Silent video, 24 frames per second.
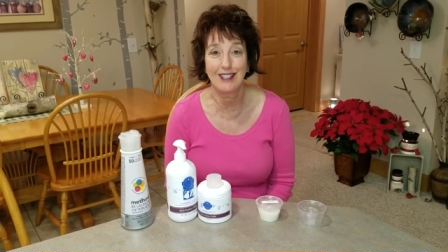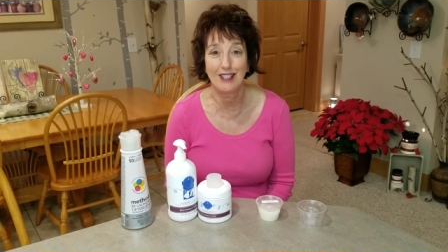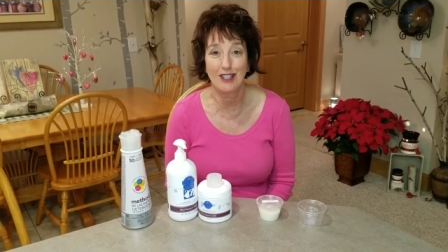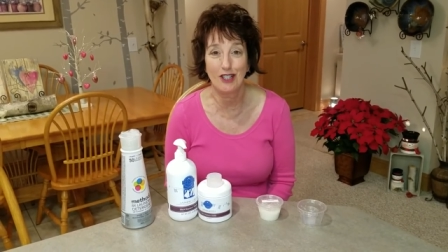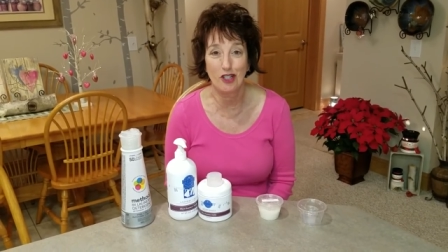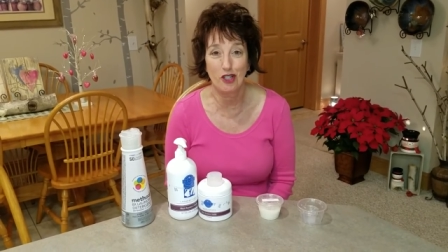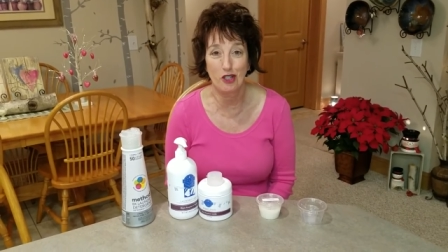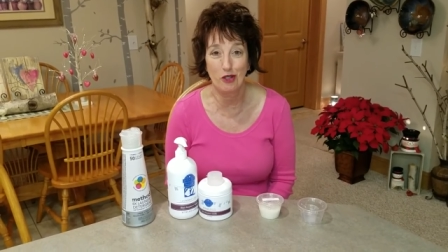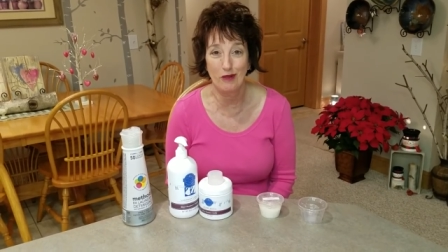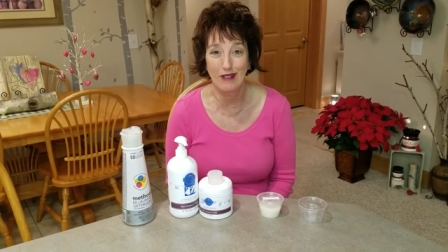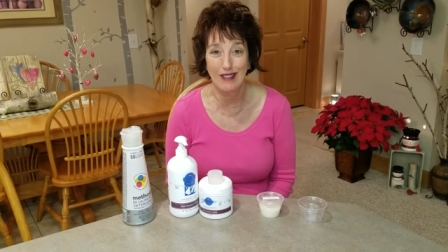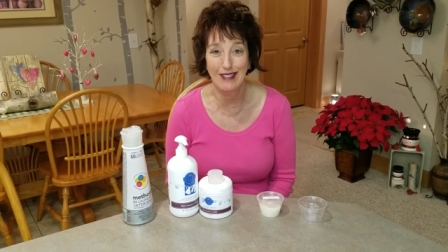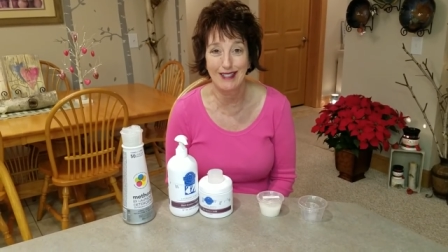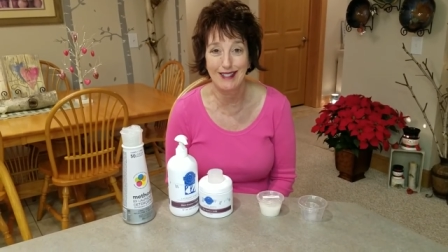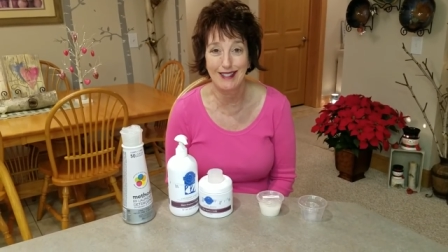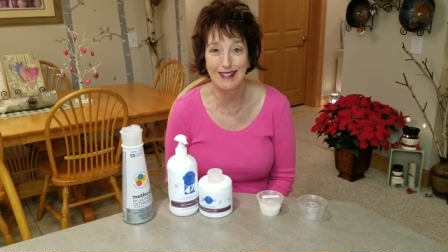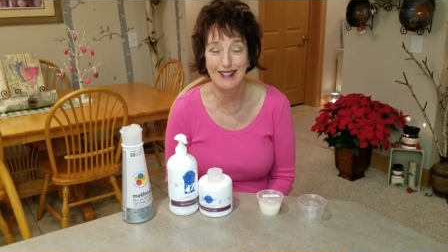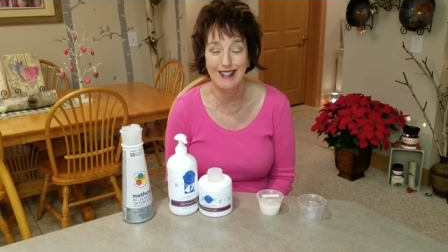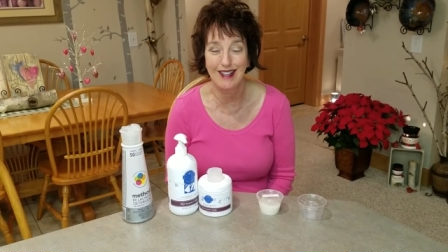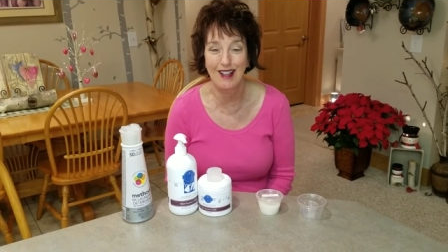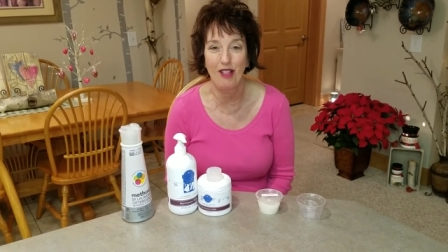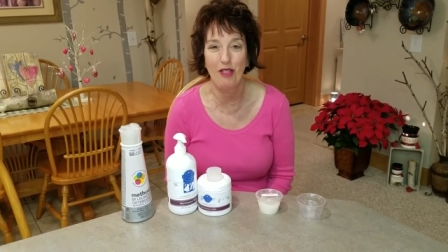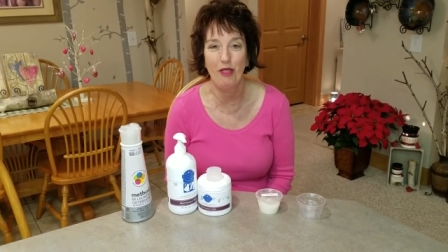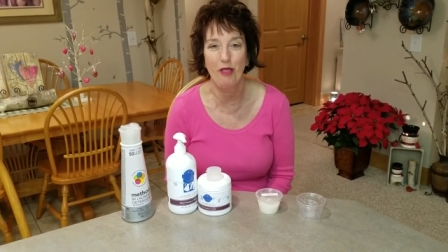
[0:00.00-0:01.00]
to do
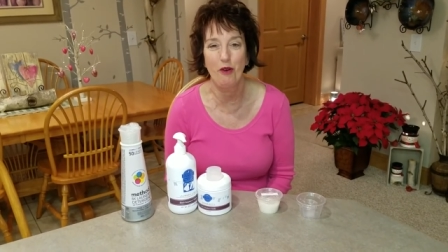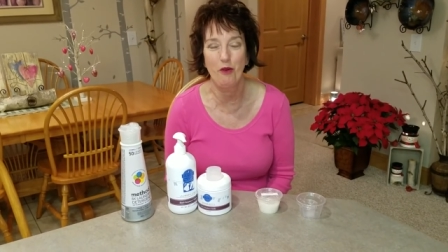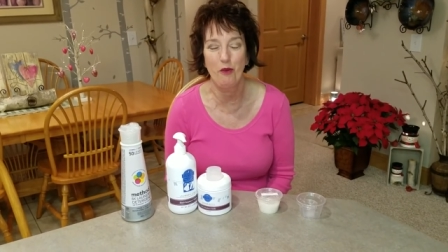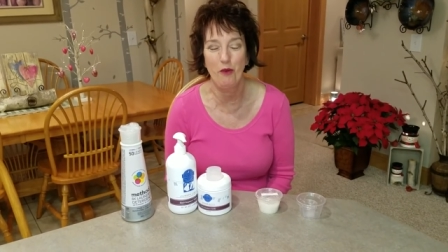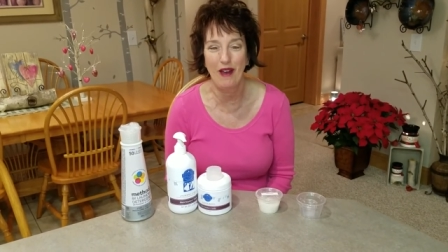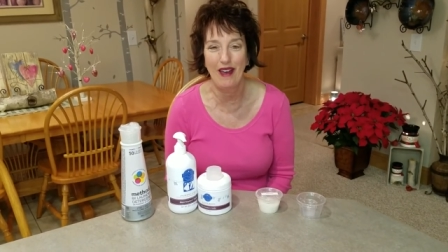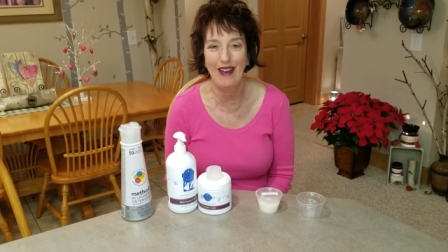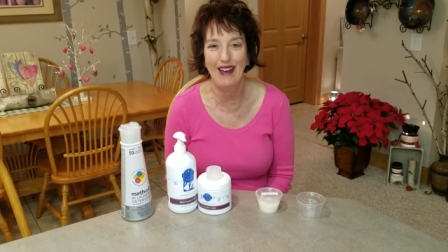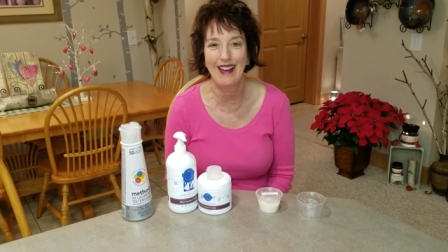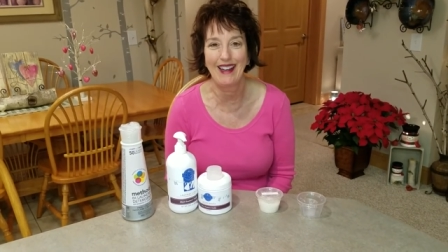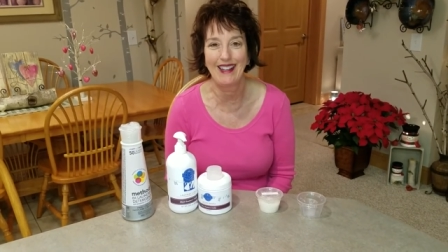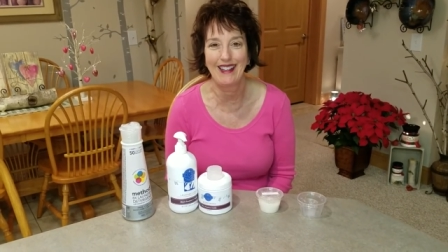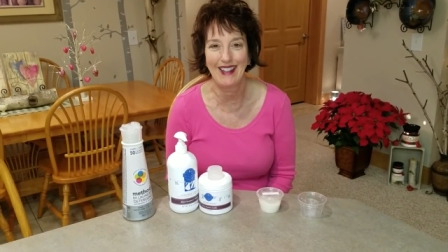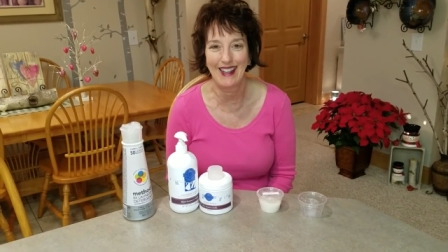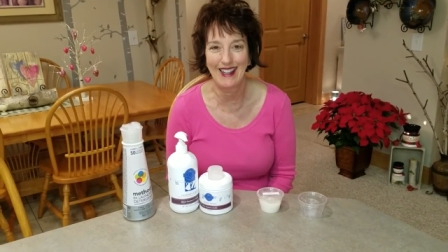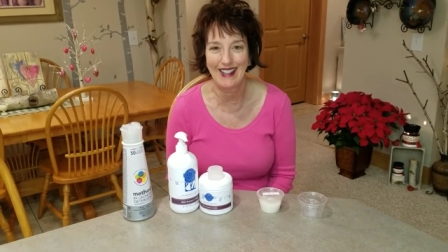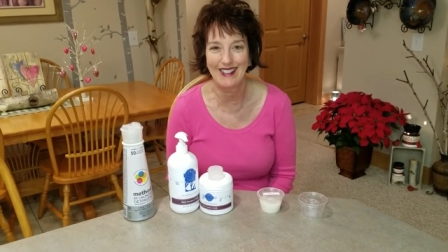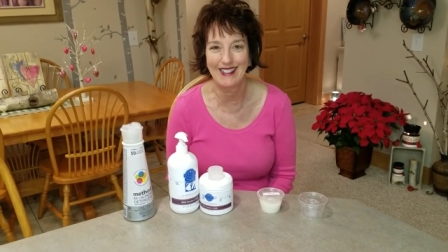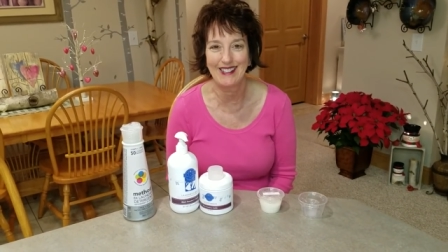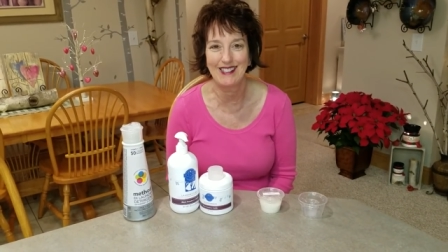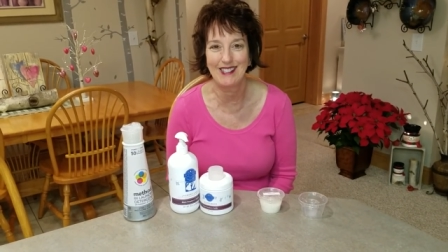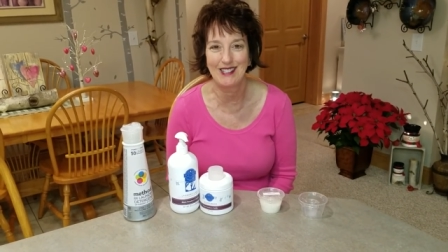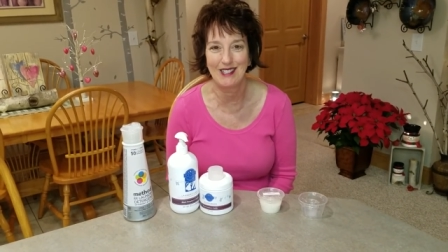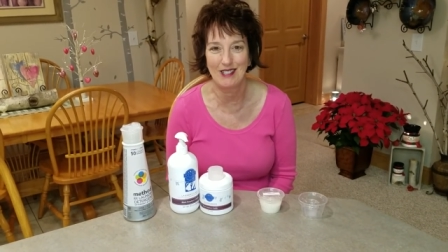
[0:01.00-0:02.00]
it the way I
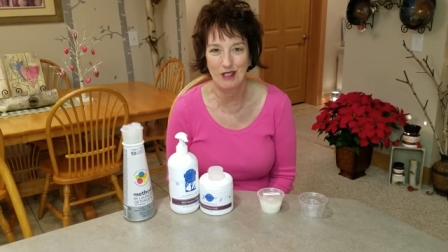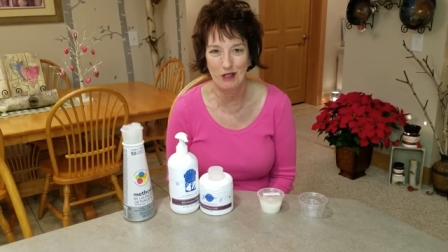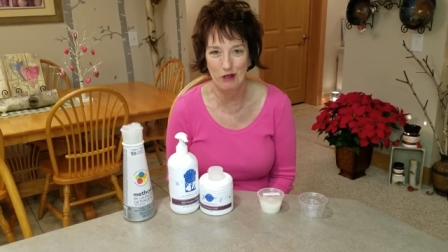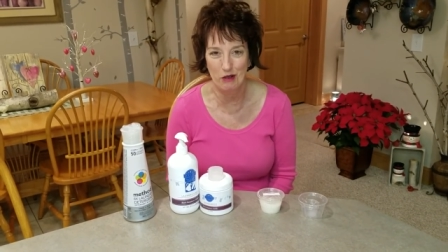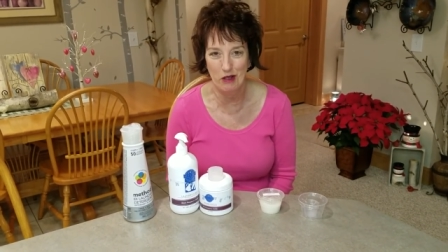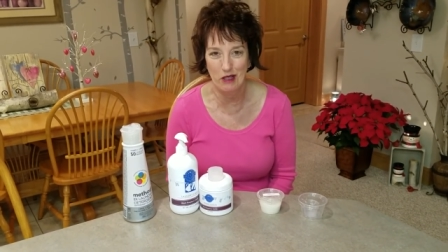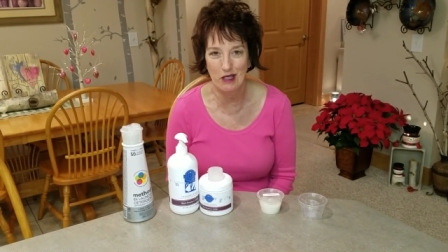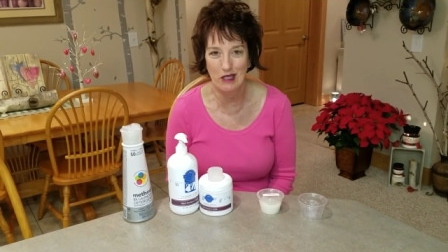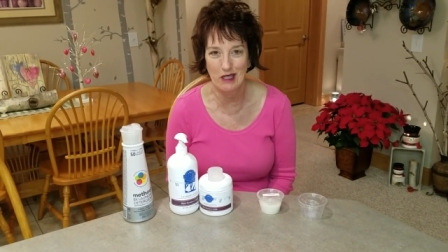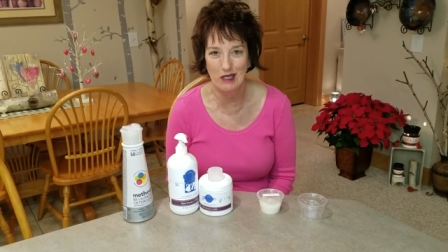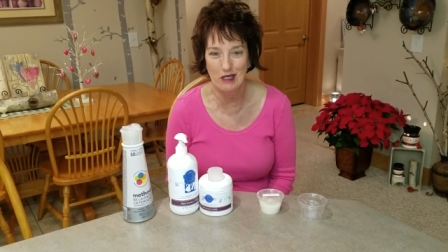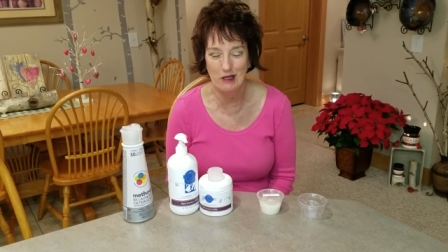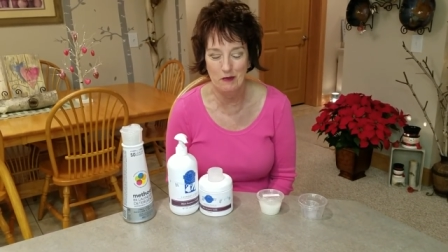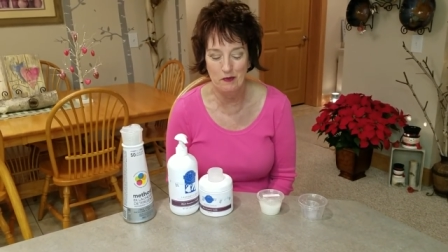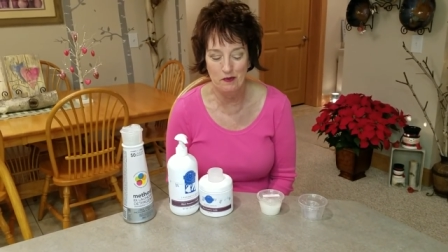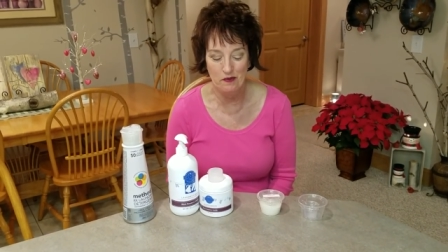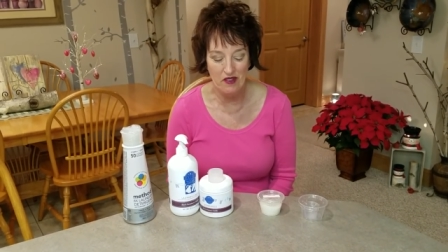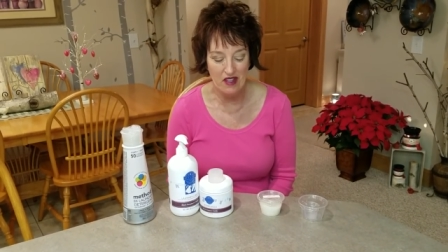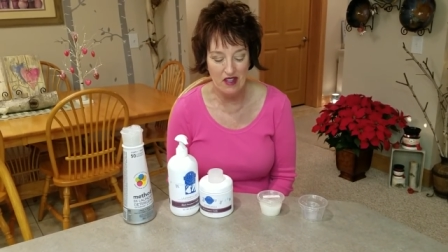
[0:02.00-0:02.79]
like to do it.